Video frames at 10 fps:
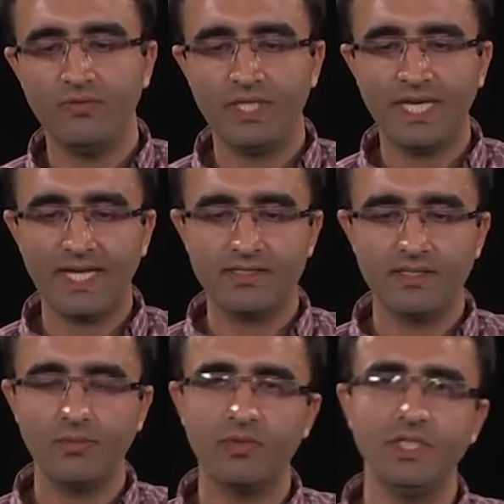we can't
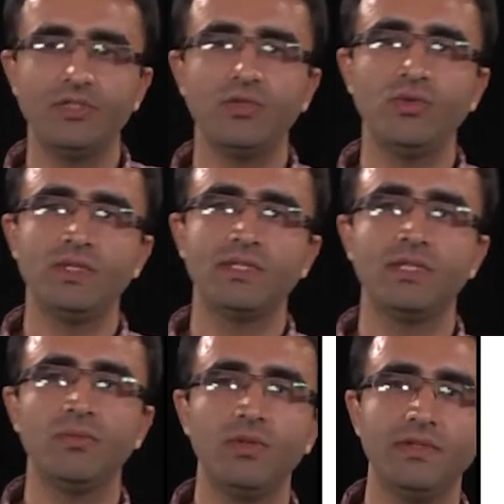simply choose a
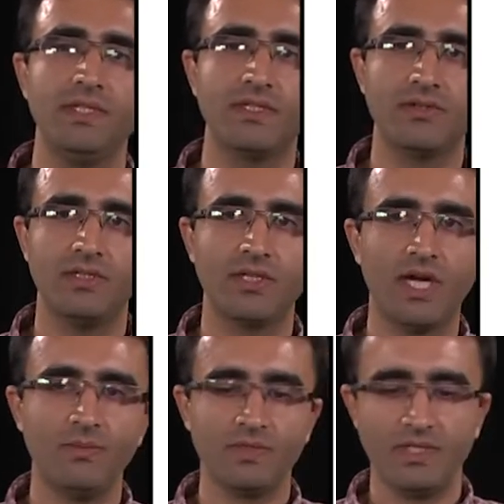simple discrete
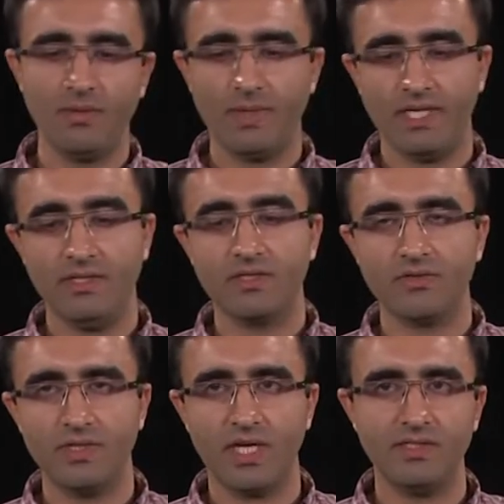time step and
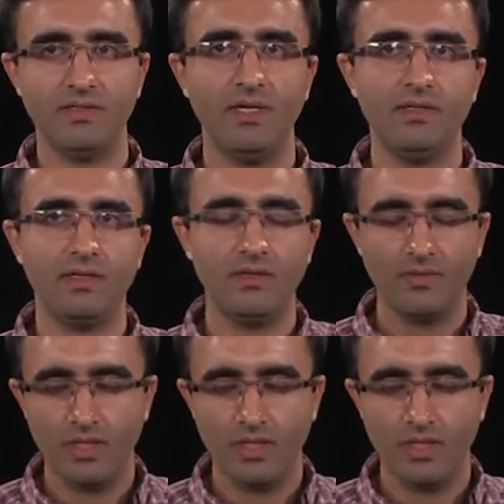discretize the data.